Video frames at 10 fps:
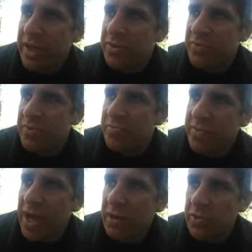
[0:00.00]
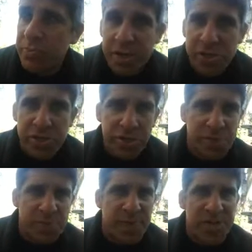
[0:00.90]
from outer space. The
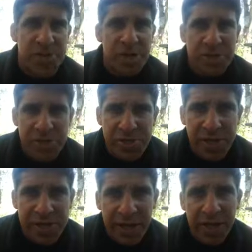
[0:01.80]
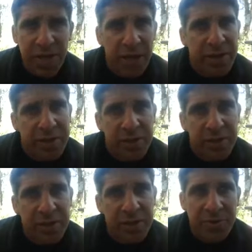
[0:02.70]
space shuttle just touched down and like
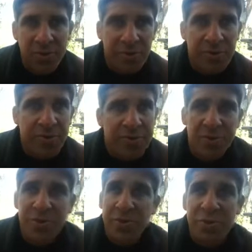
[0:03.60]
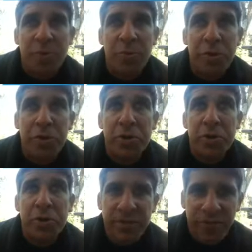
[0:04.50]
this would be weird.
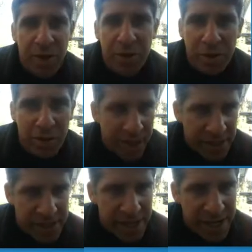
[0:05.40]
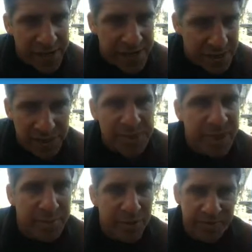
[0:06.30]
He fell and like hit his head as soon as he's
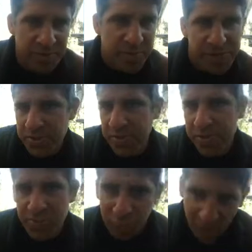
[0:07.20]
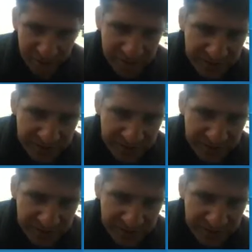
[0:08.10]
stepping off the spaceship and broke his